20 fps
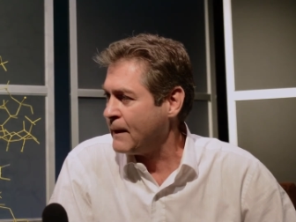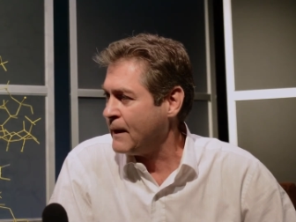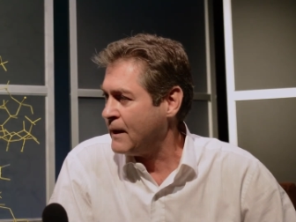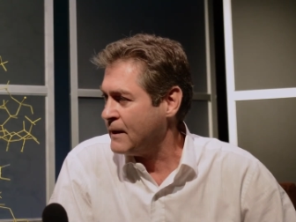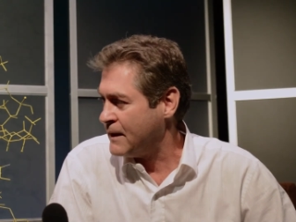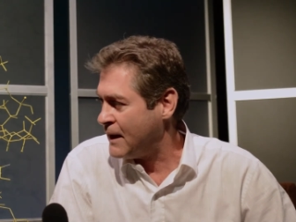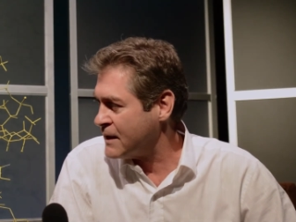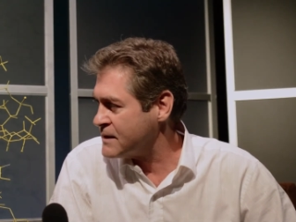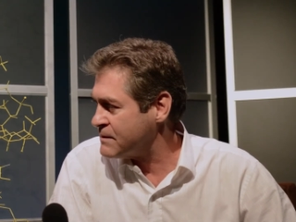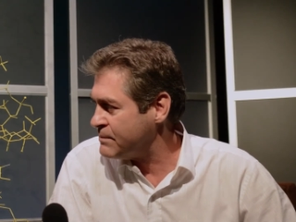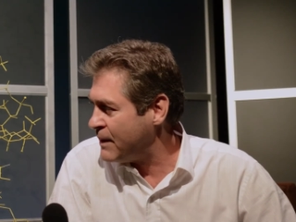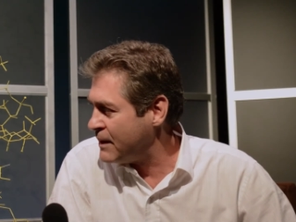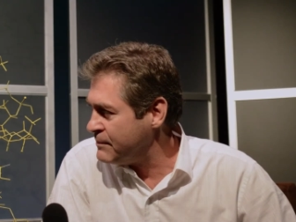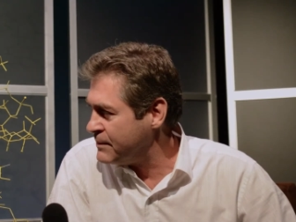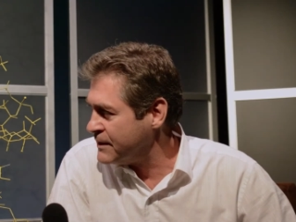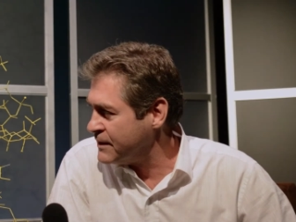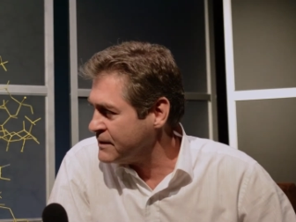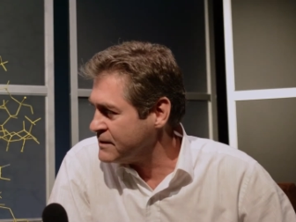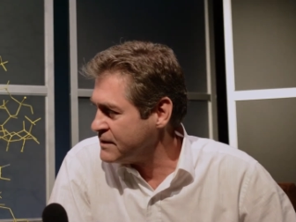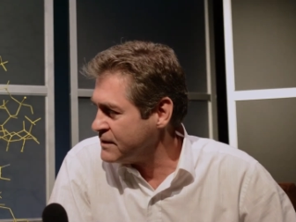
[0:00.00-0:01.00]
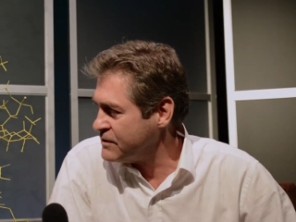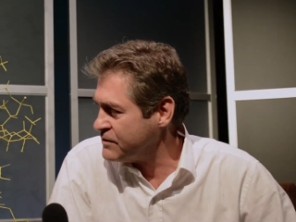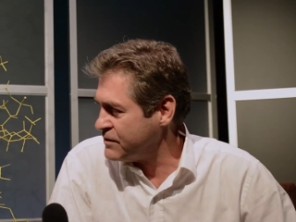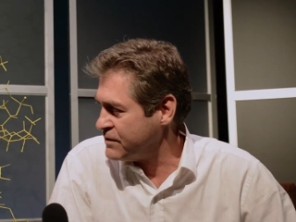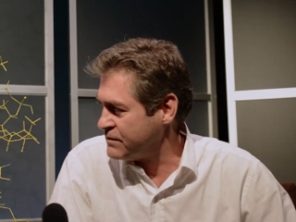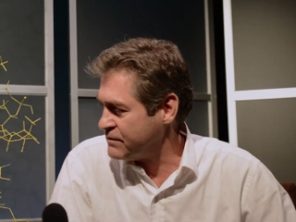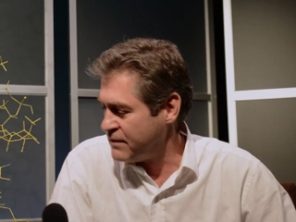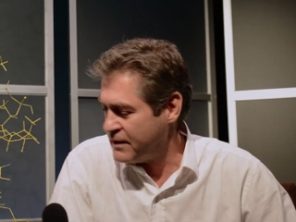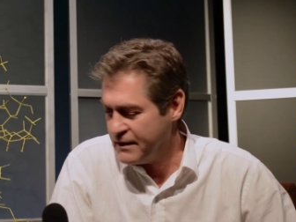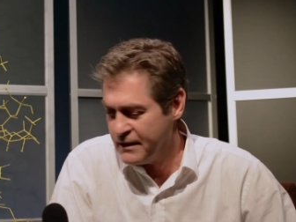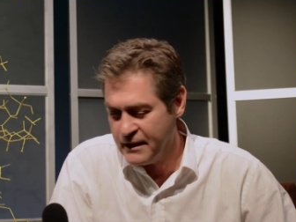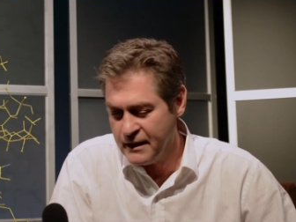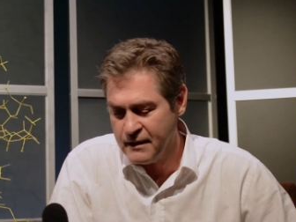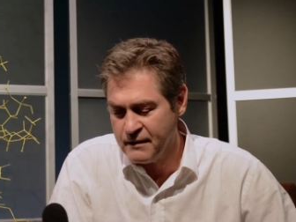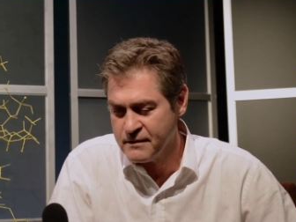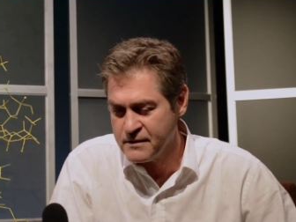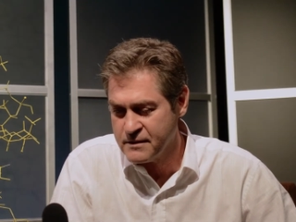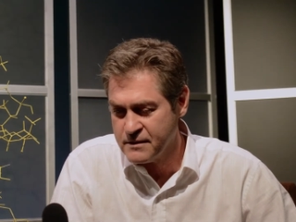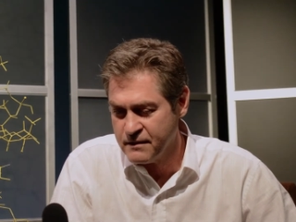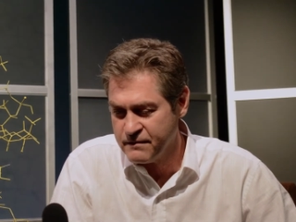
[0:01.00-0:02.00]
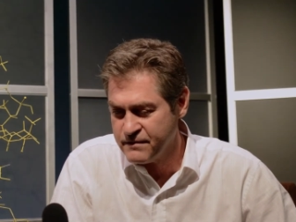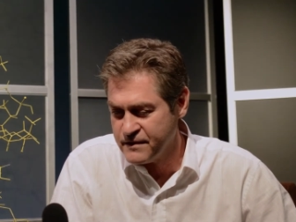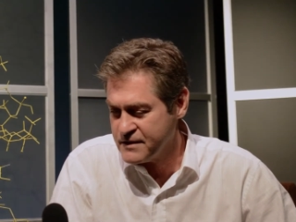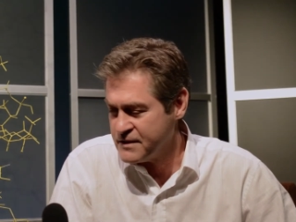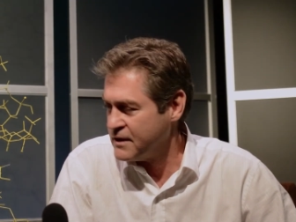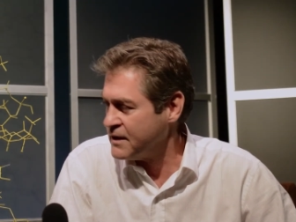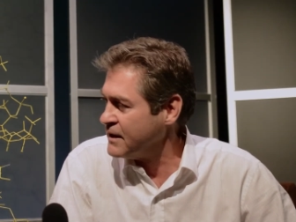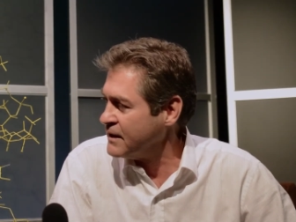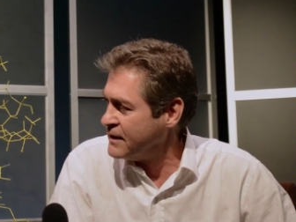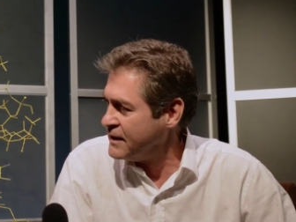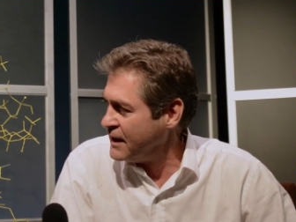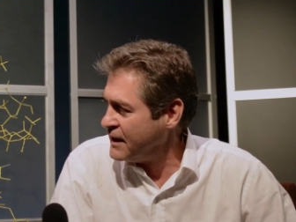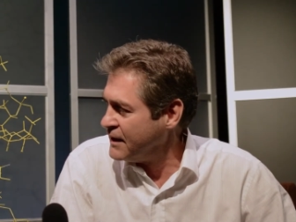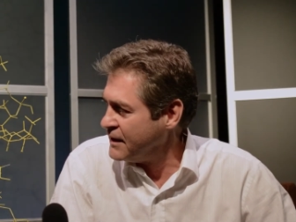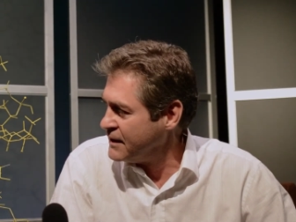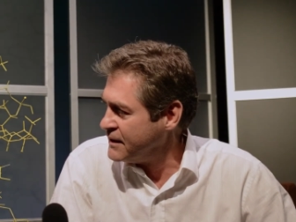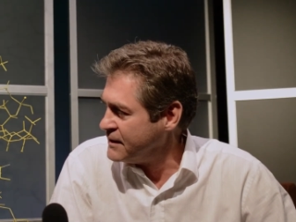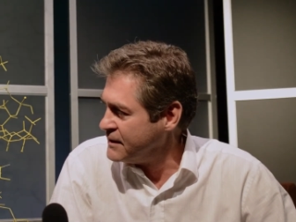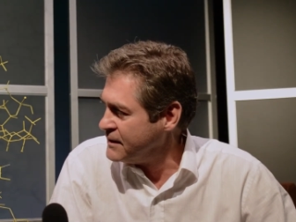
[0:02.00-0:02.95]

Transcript: And that's my biggest interest right now, is to facilitate